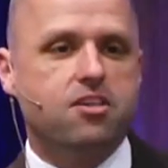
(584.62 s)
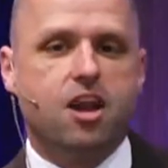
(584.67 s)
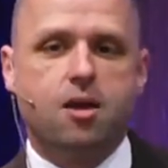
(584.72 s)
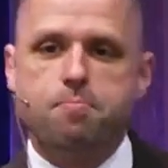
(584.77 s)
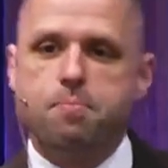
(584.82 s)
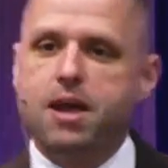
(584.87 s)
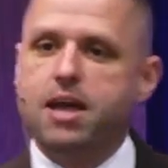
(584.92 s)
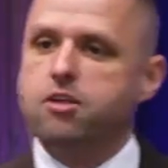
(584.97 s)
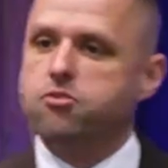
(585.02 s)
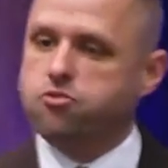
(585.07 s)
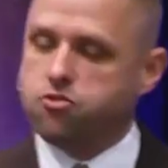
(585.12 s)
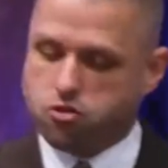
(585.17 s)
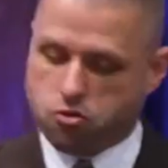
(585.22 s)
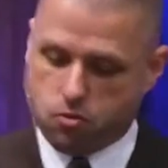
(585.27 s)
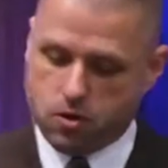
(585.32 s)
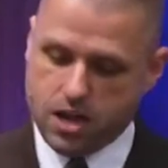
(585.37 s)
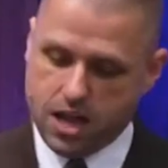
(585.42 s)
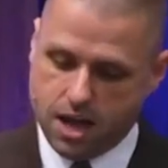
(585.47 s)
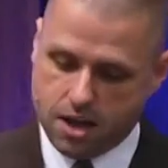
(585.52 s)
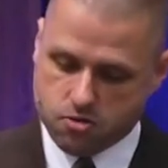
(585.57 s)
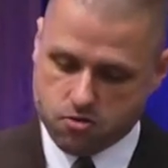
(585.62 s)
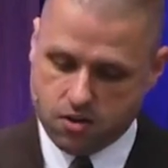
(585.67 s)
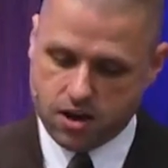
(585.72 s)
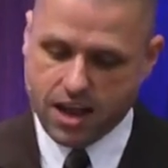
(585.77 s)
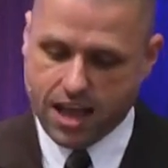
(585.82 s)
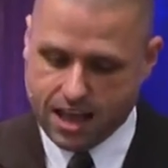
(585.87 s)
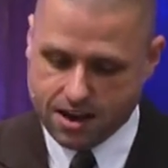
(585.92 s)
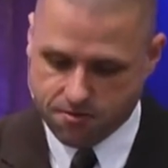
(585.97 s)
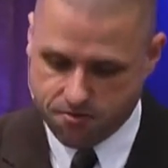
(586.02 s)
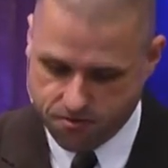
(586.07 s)
it on page
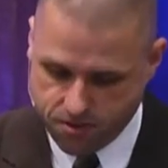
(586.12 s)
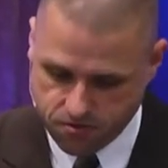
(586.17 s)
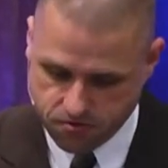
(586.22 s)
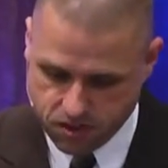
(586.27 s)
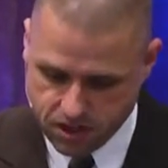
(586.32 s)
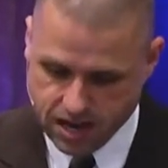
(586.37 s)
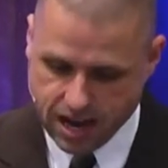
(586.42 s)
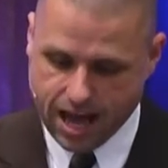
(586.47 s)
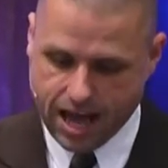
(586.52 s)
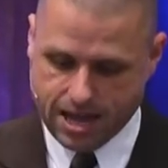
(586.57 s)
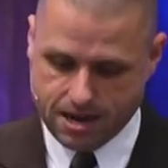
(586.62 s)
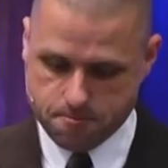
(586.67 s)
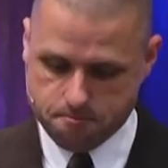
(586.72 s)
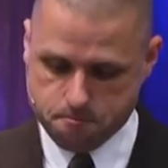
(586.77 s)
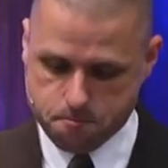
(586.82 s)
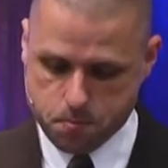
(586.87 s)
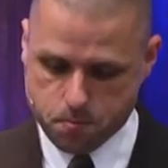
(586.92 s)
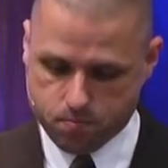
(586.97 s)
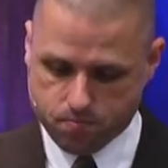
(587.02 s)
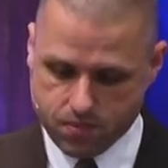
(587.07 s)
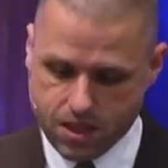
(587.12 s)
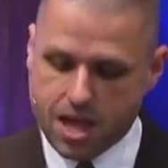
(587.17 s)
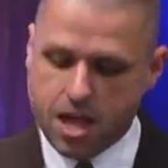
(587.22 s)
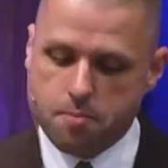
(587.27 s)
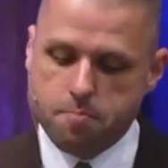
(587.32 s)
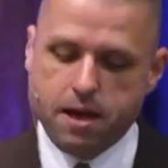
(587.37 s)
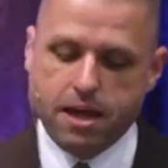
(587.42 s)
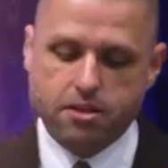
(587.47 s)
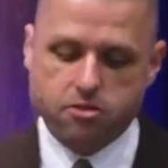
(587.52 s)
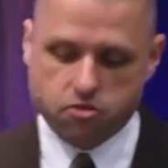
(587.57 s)
359.
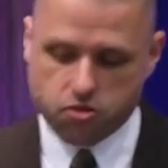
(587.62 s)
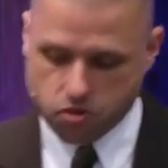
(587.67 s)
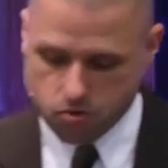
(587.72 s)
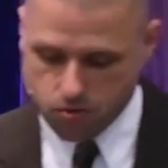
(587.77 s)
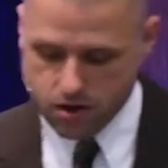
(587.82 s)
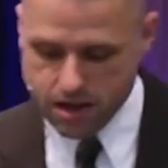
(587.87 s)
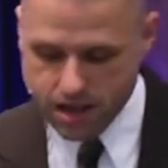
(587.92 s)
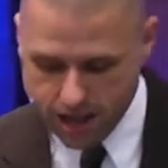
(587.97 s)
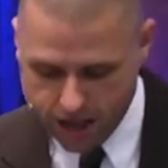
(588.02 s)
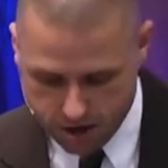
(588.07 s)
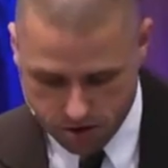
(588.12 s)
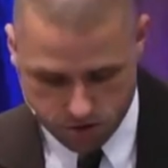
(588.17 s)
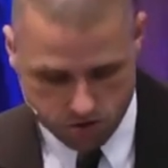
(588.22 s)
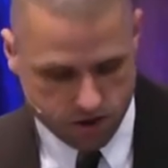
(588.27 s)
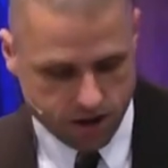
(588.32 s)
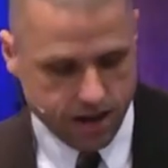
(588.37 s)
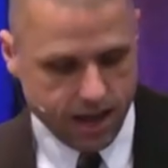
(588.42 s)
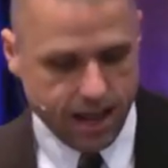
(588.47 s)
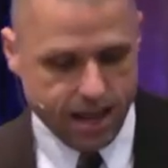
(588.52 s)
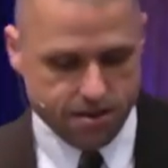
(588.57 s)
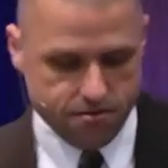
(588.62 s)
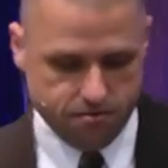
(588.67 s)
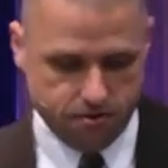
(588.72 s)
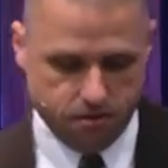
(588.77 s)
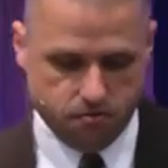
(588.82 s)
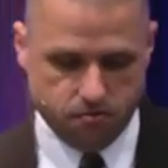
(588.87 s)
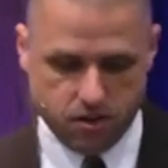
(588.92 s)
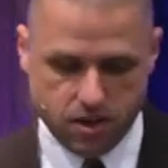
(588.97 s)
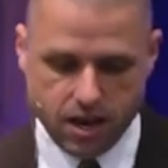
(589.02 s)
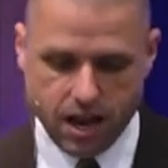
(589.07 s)
Page
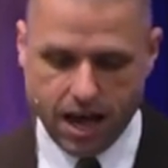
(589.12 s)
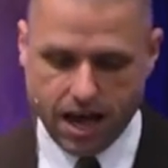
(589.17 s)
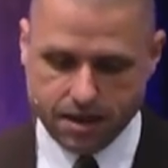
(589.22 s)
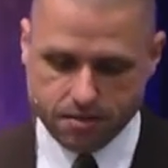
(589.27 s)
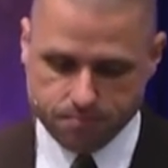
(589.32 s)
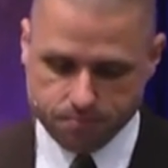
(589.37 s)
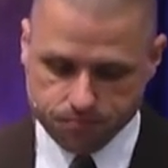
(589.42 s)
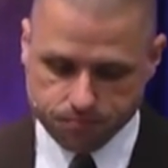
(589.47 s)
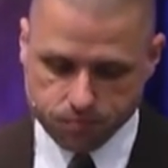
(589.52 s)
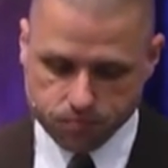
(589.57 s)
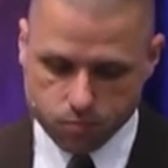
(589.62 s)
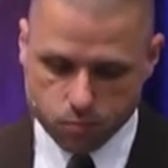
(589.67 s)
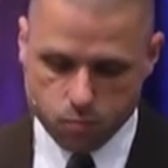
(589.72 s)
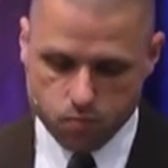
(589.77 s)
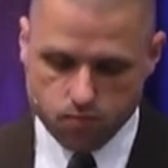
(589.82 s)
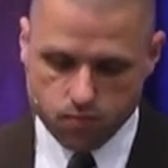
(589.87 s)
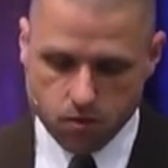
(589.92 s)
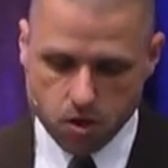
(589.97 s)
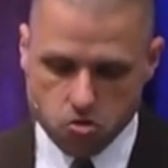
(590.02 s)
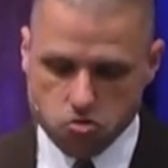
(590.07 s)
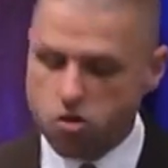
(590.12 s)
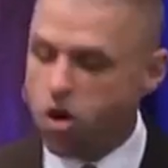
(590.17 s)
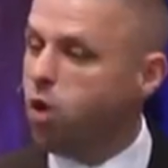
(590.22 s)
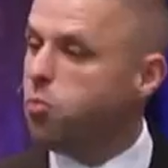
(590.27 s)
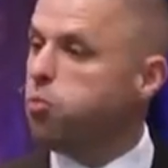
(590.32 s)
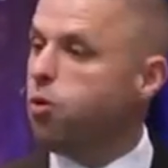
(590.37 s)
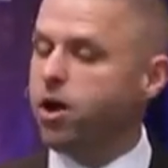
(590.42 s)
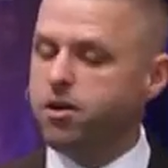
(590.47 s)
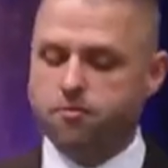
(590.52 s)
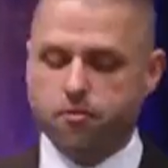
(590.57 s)
359.
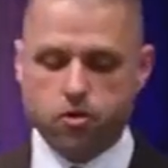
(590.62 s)
Job 1,